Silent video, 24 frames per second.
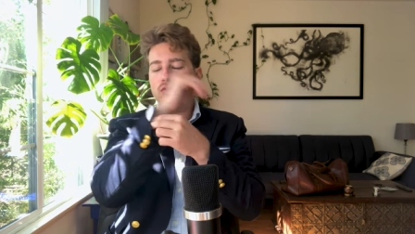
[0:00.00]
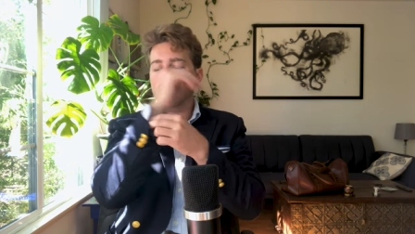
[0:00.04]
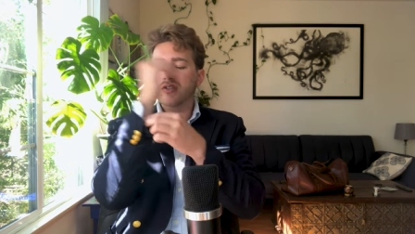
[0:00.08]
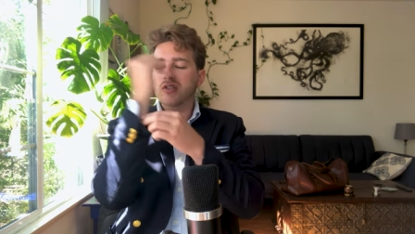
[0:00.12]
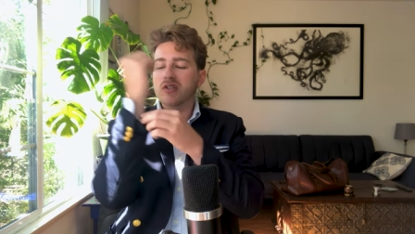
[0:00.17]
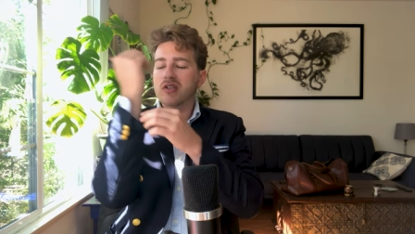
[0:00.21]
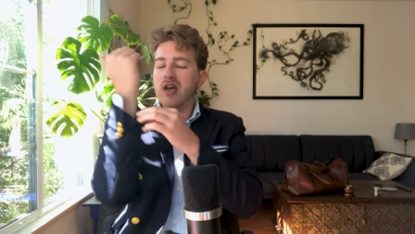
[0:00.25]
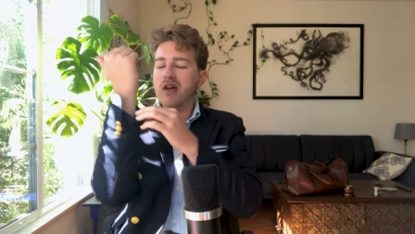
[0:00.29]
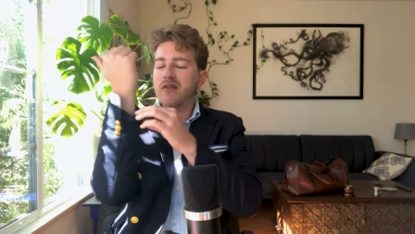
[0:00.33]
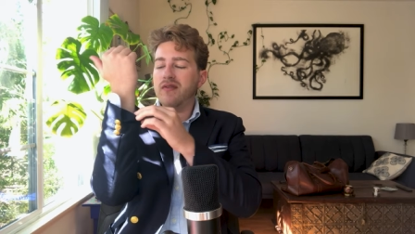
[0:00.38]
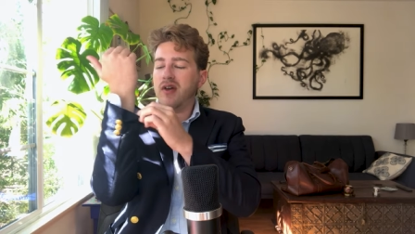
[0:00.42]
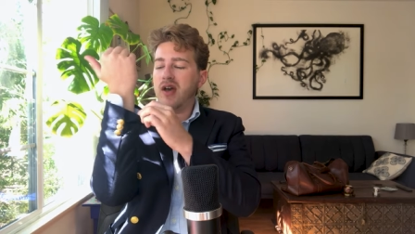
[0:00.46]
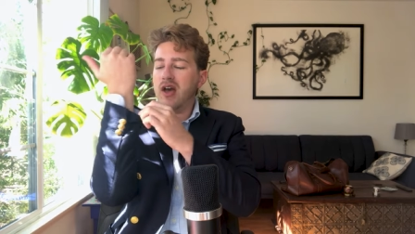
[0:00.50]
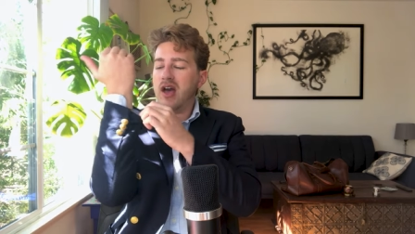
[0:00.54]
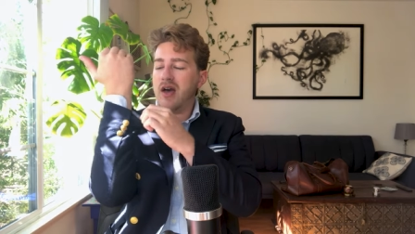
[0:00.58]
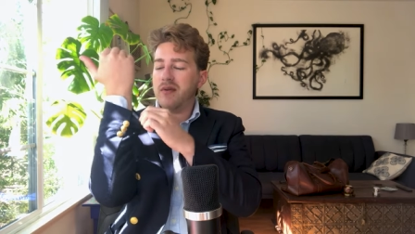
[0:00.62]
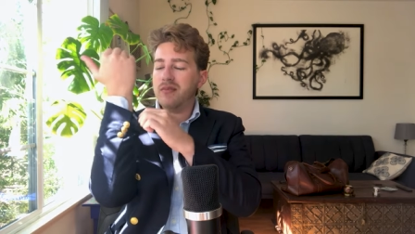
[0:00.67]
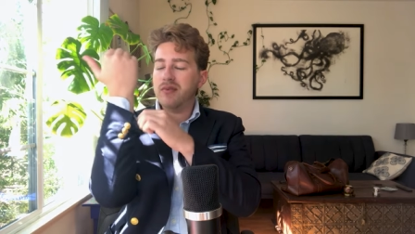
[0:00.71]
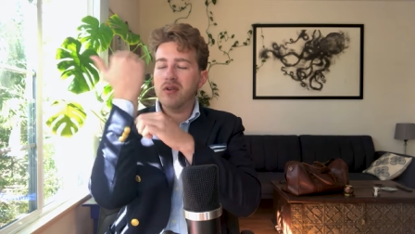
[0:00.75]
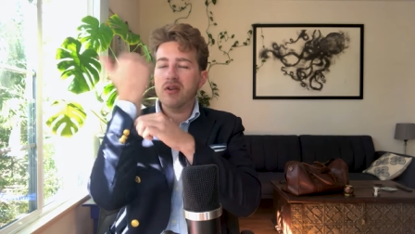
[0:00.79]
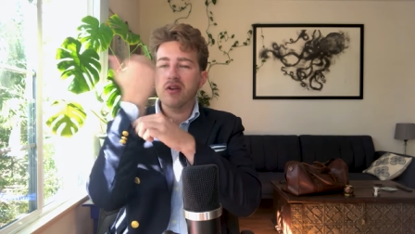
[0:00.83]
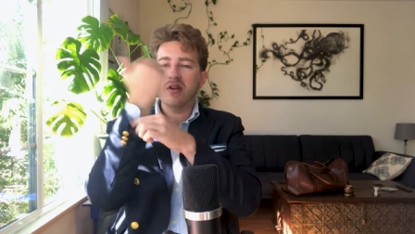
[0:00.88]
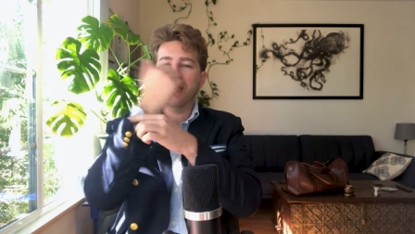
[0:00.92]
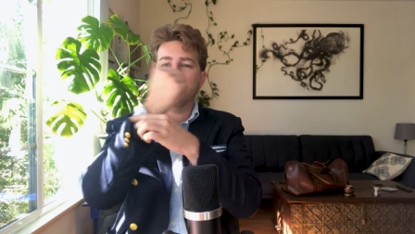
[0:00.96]
just have a
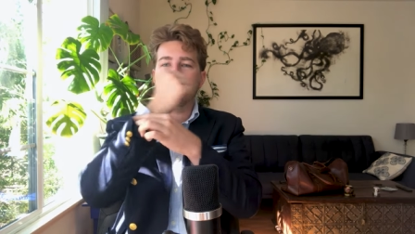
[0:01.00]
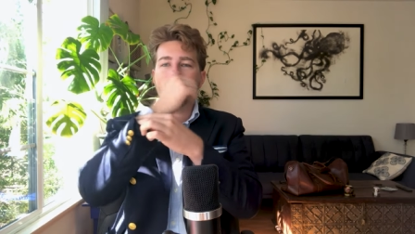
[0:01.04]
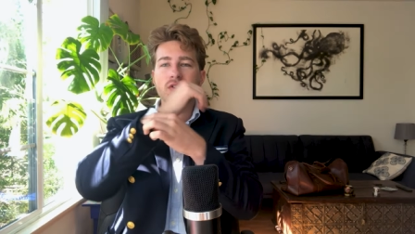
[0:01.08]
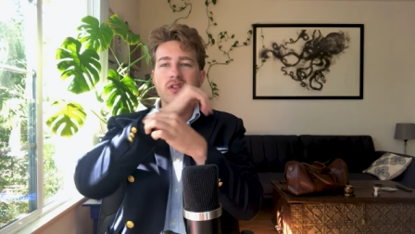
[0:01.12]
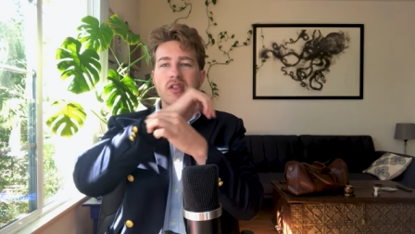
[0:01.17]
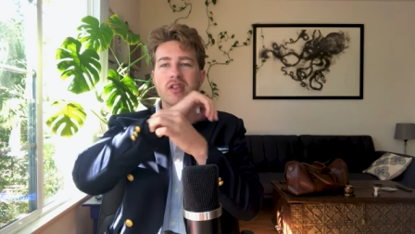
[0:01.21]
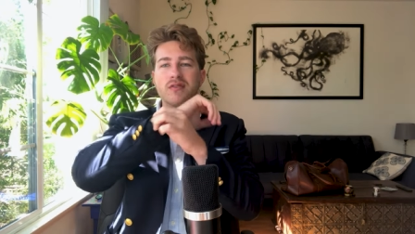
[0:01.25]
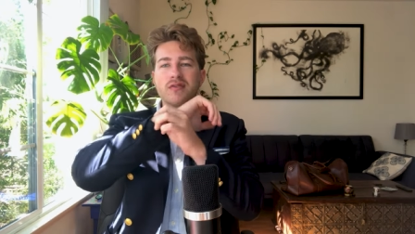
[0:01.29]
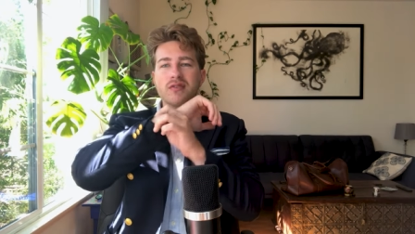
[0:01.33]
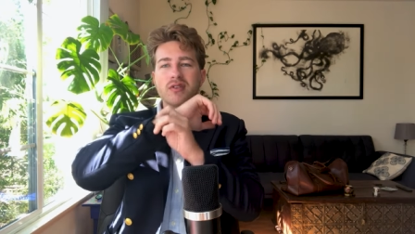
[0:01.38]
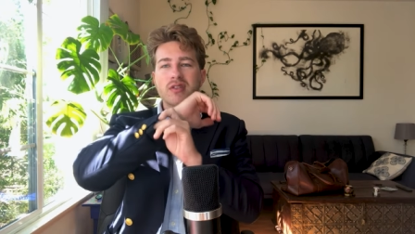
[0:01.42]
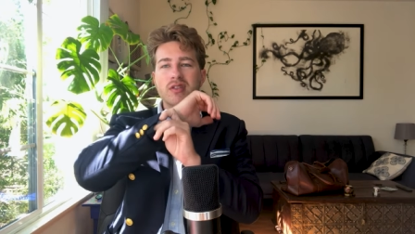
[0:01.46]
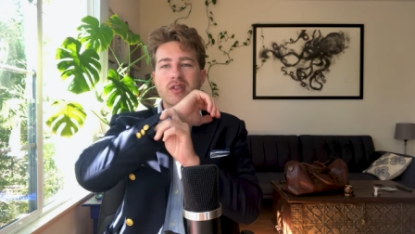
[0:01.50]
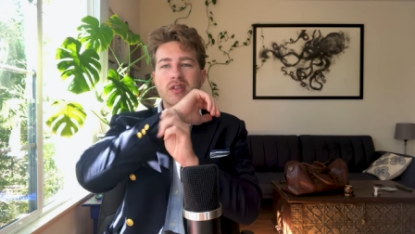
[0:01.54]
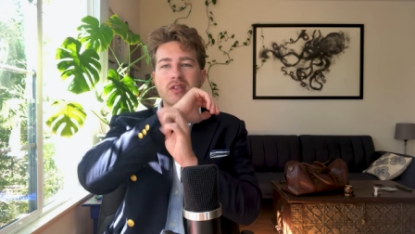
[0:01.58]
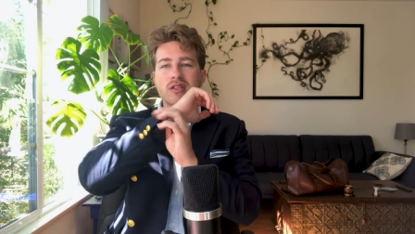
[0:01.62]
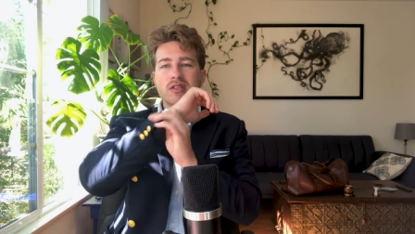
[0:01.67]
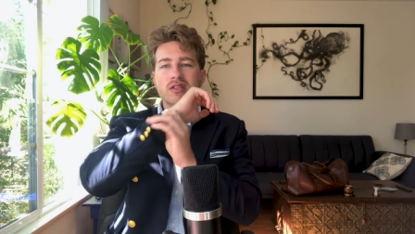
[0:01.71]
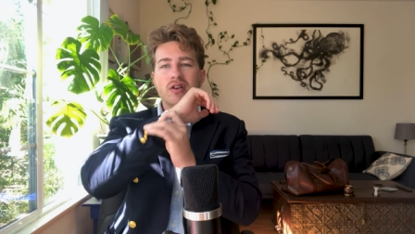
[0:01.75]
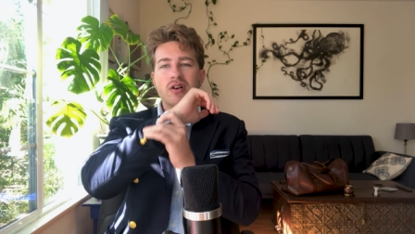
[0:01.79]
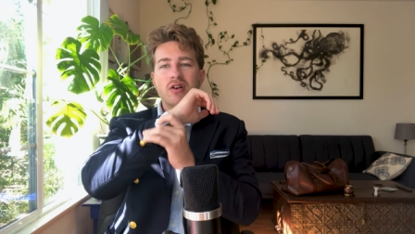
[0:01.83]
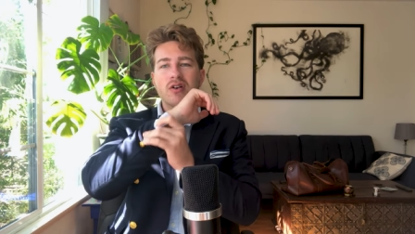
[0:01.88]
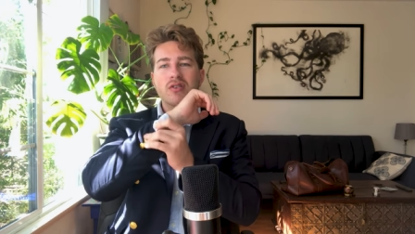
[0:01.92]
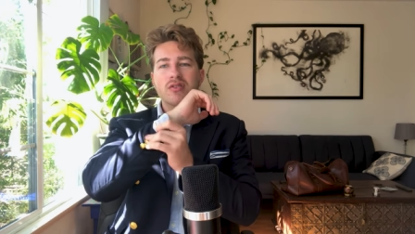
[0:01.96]
habit of leaving
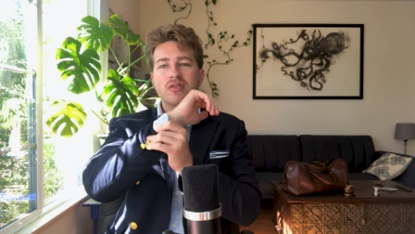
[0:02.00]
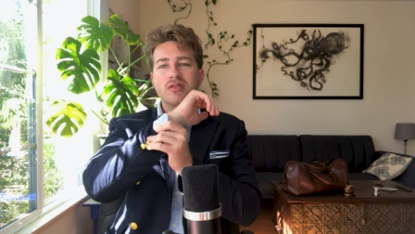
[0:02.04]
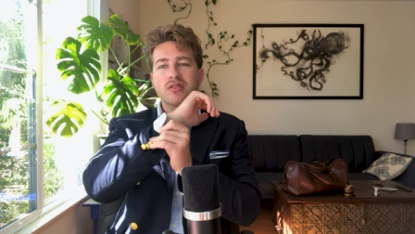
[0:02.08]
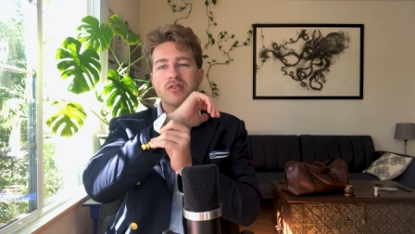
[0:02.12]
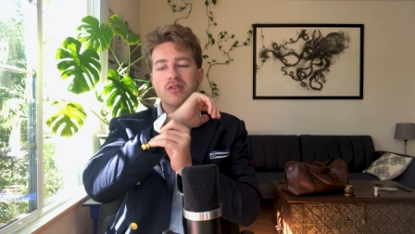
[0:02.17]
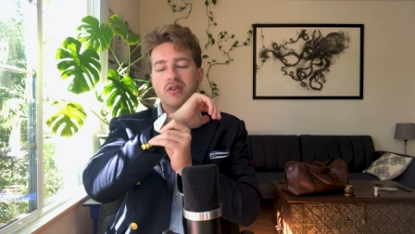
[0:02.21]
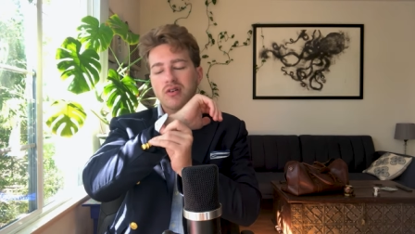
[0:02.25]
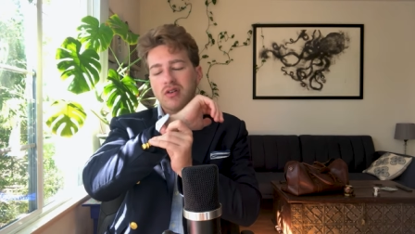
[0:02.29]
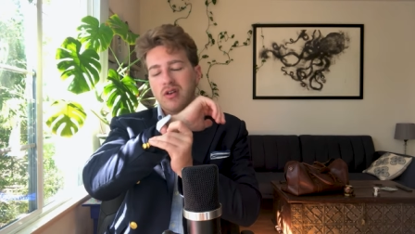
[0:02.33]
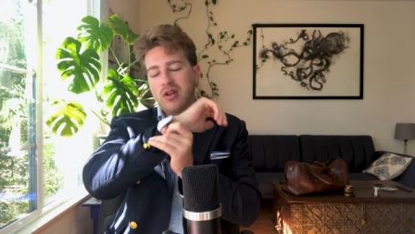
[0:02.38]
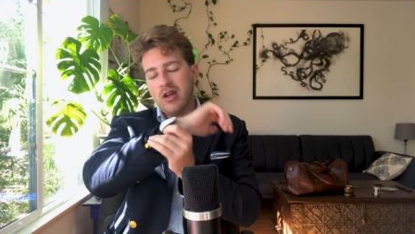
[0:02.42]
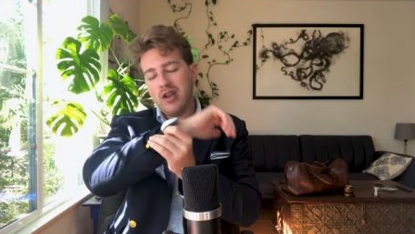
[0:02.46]
these undone.